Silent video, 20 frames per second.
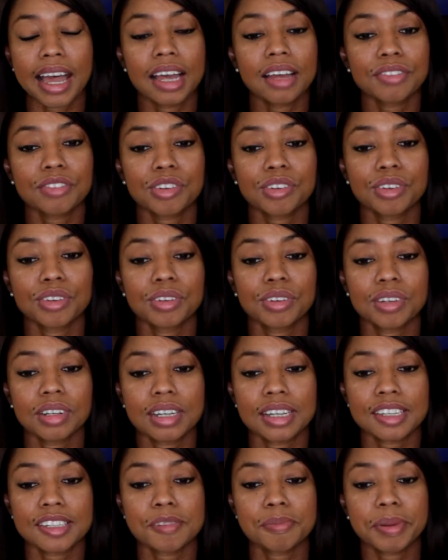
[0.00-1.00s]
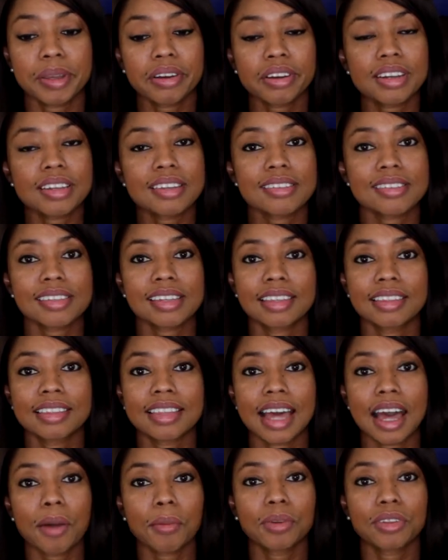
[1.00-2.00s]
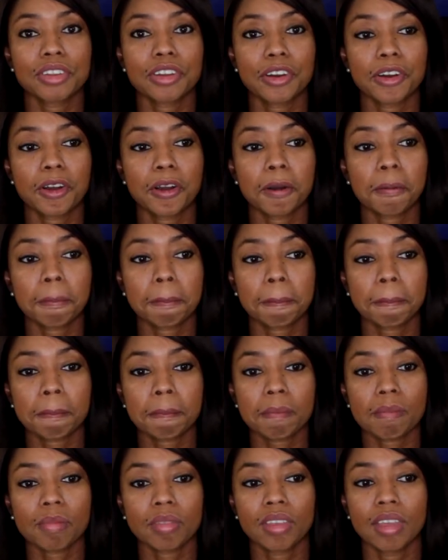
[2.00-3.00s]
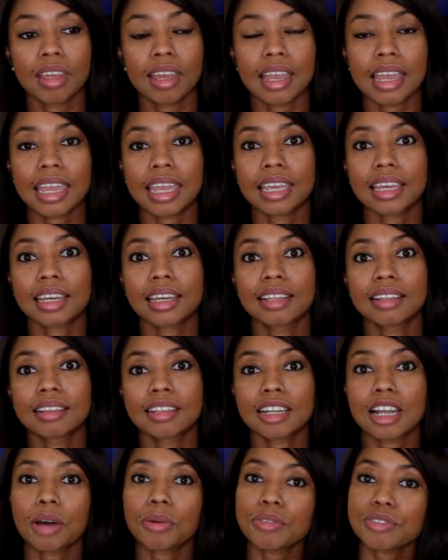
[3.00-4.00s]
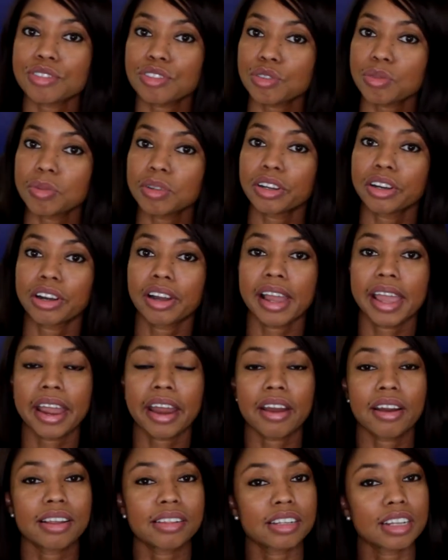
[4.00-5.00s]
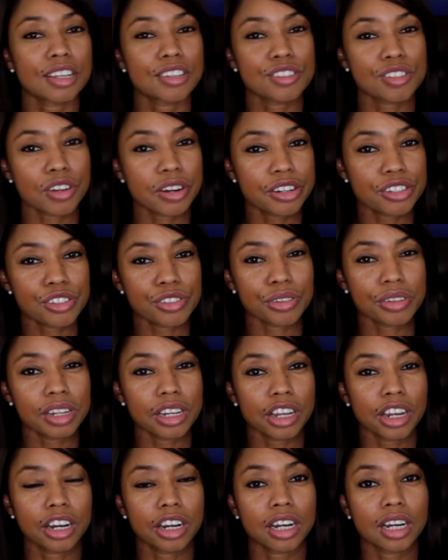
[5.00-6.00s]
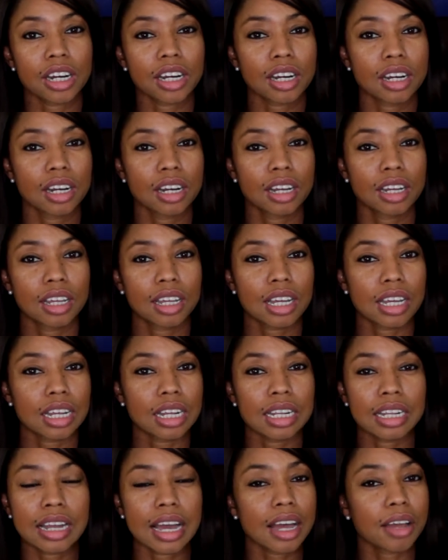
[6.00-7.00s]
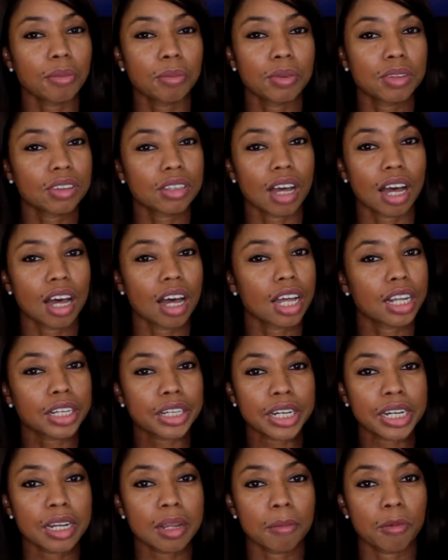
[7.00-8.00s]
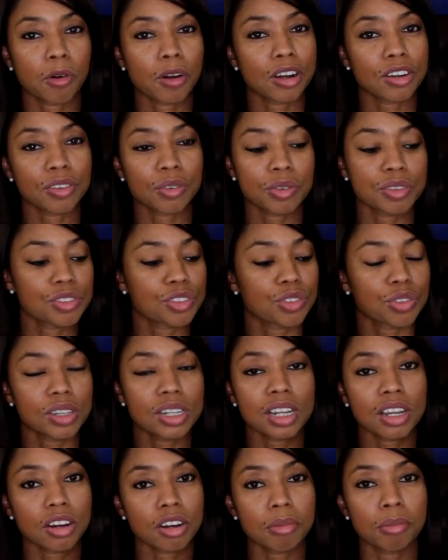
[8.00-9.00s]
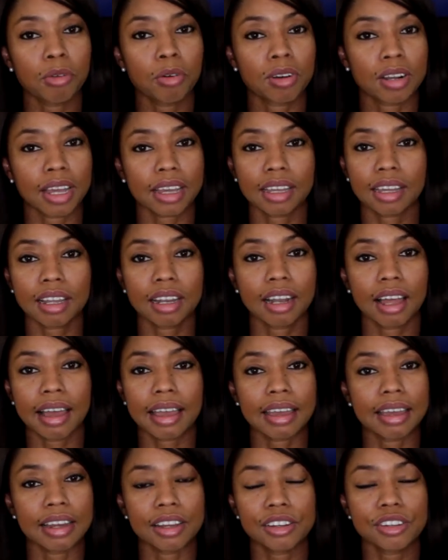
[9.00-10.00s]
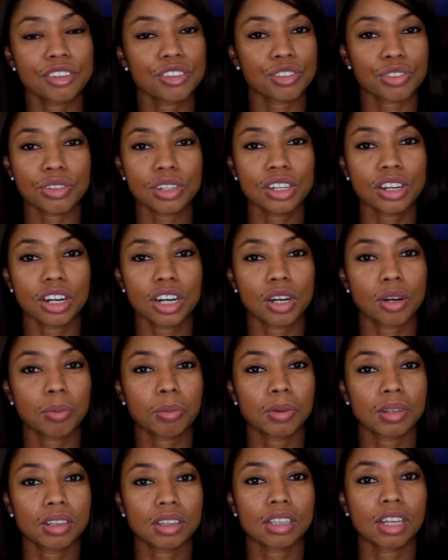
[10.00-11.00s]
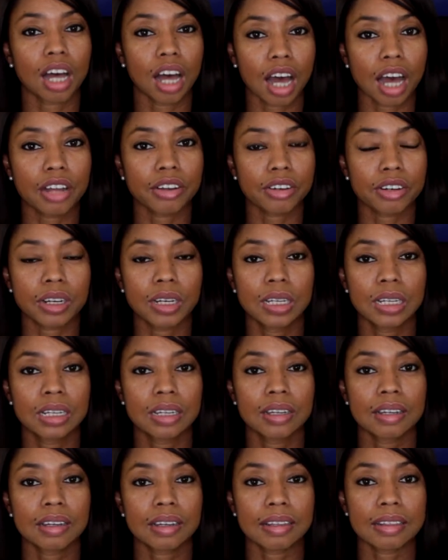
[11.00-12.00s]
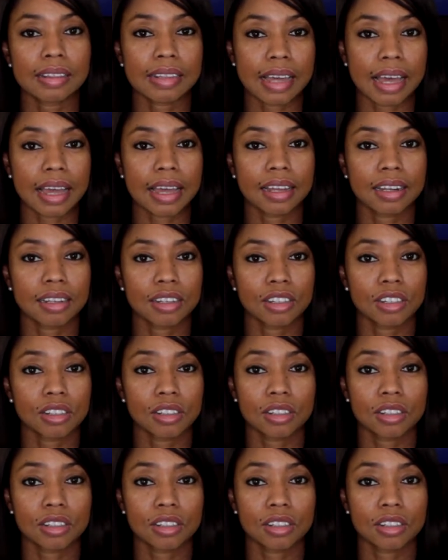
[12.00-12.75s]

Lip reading: after experiencing that with her, and then I was doing her hair, and then I started treating her not with honor anymore. It was treating her more like a client. I didn't treat her with the honor that